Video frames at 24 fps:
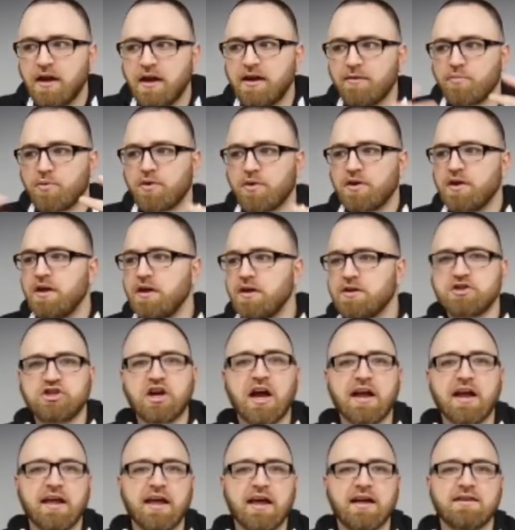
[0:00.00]
unlike bringing a
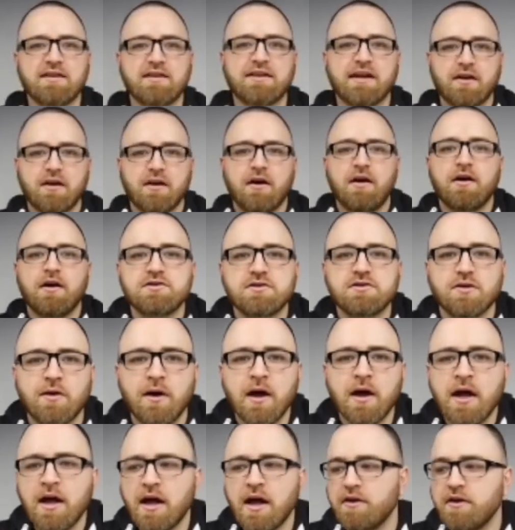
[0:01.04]
gigantic
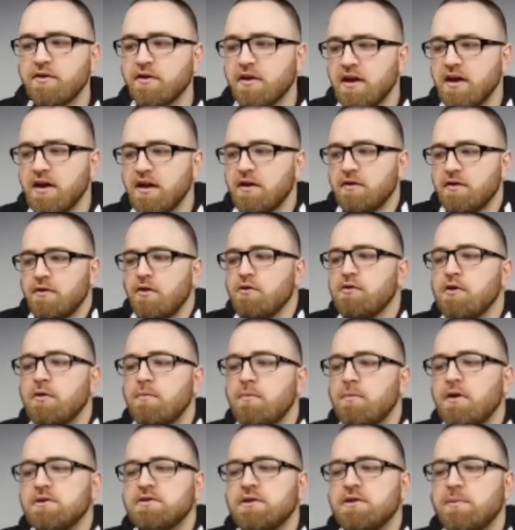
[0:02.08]
console. And you're going to get a
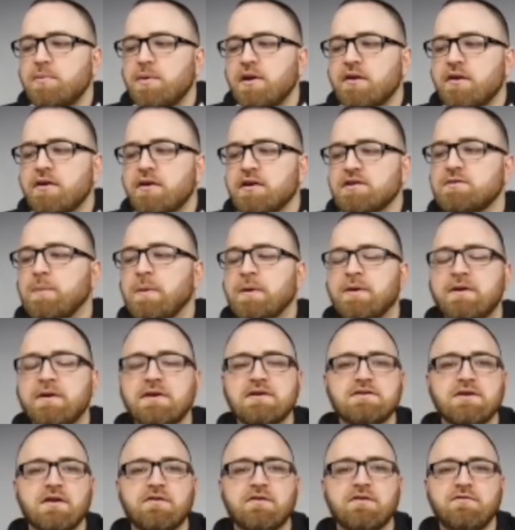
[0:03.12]
local multiplayer
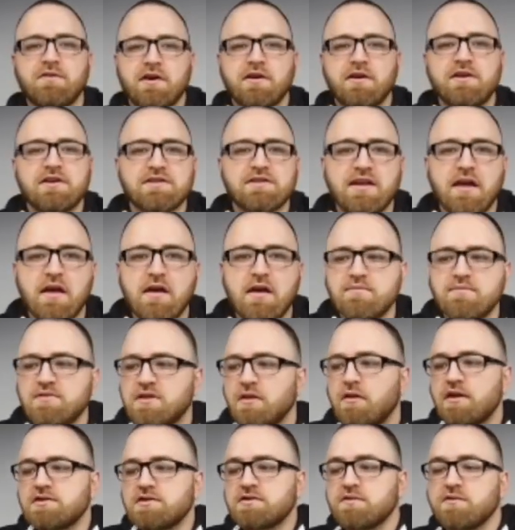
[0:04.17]
experience on various
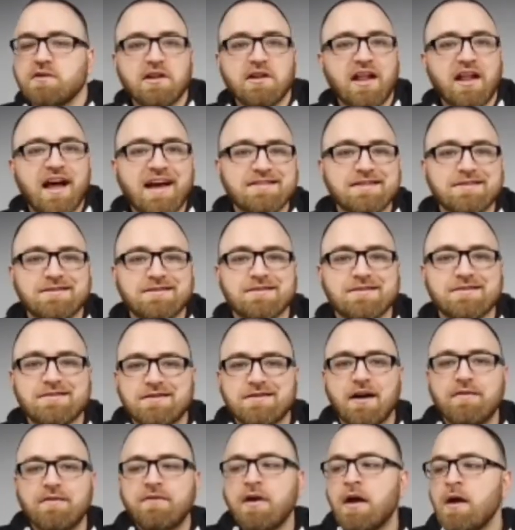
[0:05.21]
games, lots of classics and
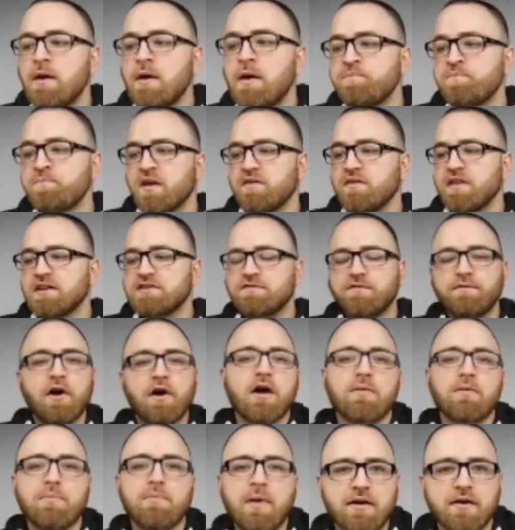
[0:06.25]
stuff. That's
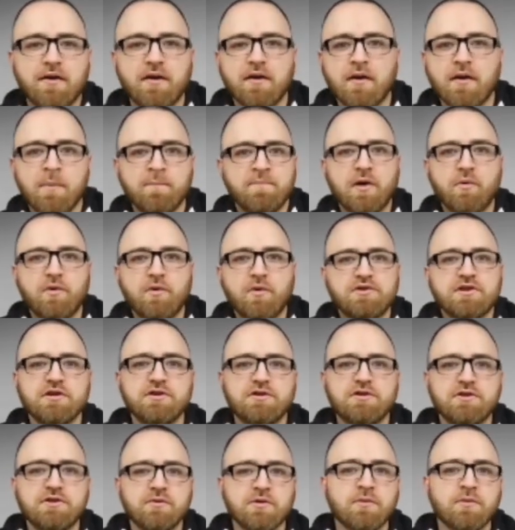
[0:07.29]
far better than what you
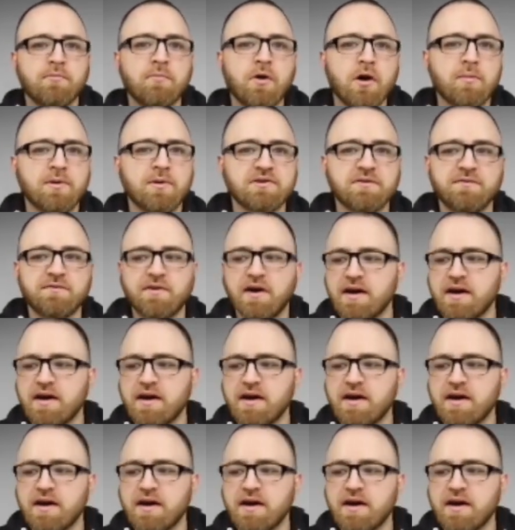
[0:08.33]
can do on a mobile